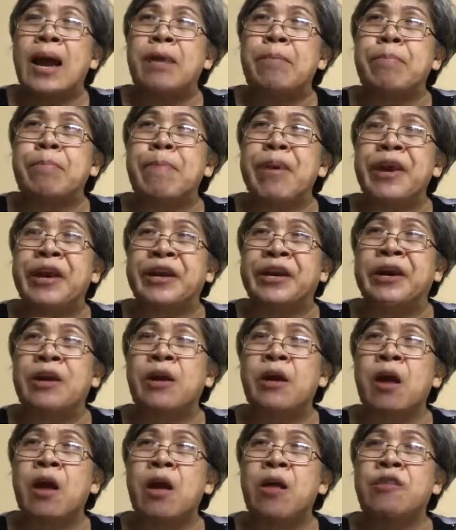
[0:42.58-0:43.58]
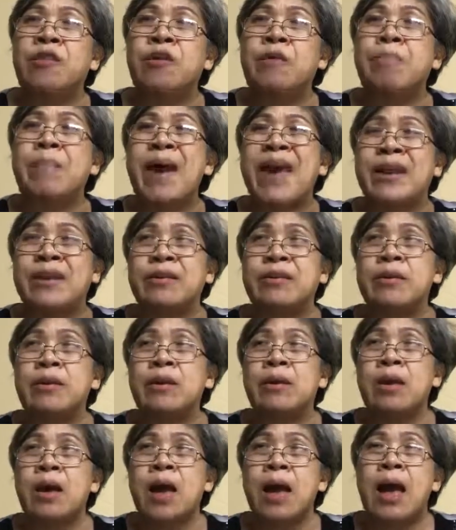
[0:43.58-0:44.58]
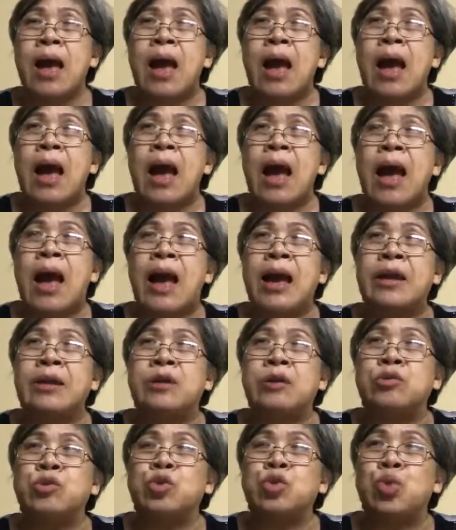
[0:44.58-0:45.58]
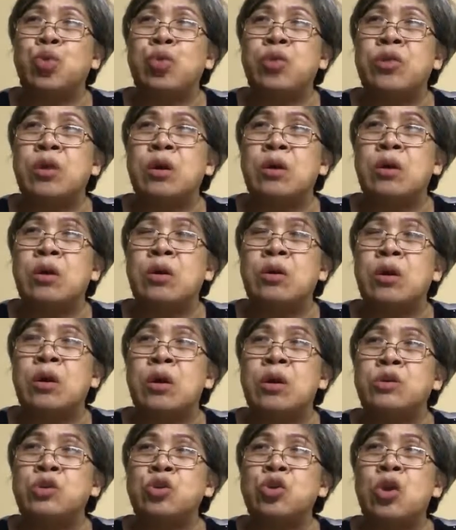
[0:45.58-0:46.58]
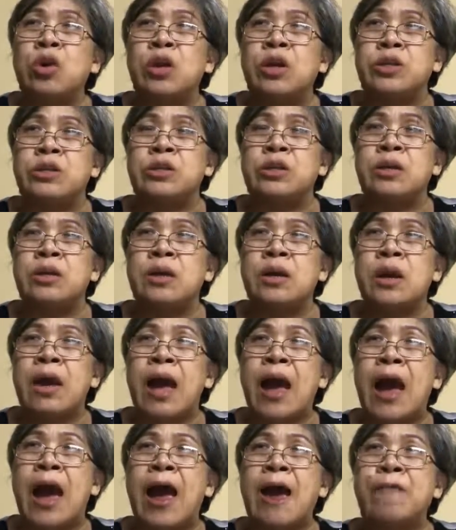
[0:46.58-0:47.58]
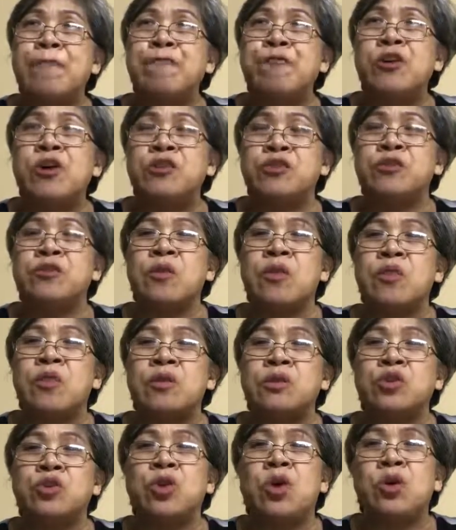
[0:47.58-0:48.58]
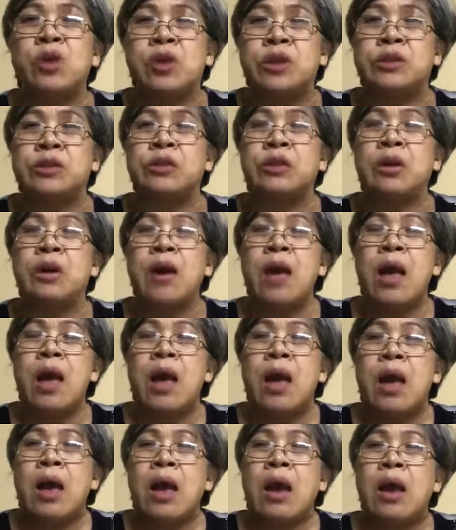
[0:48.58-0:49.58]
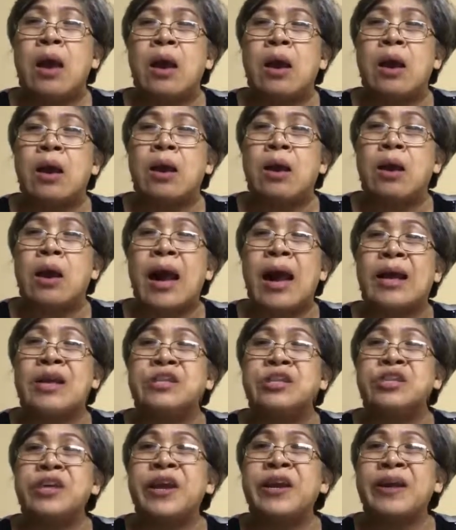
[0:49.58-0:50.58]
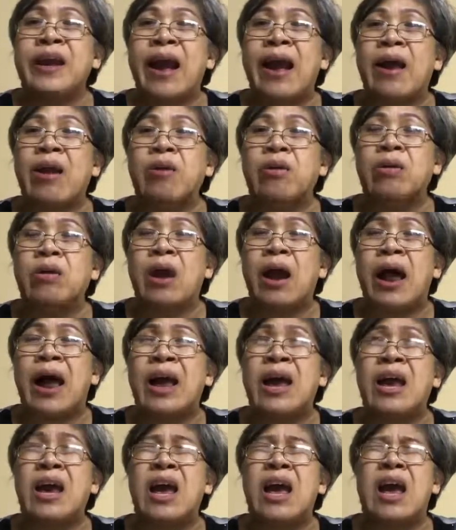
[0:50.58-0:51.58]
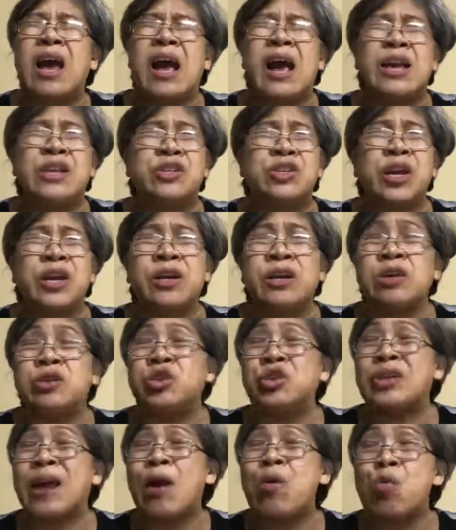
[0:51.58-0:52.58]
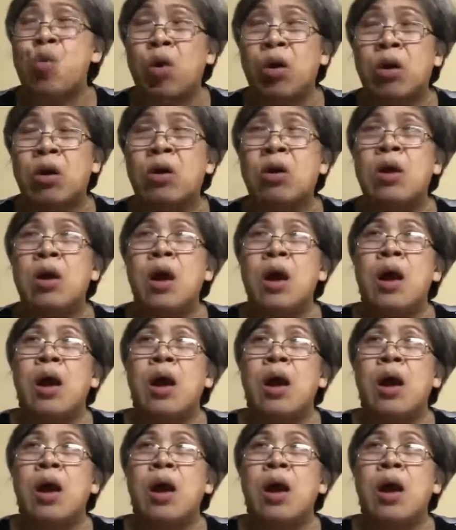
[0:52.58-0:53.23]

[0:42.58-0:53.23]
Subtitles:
make the bed. I go to the toilet. I flush the toilet. I take a shower